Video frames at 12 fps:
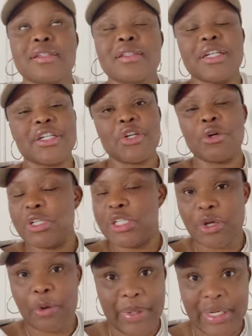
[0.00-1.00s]
there's only
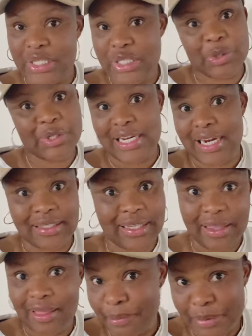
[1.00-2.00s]
so many stores that I
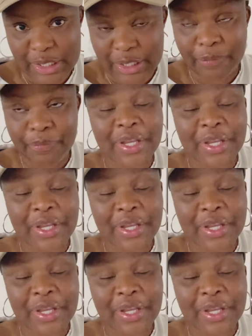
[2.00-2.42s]
take them to.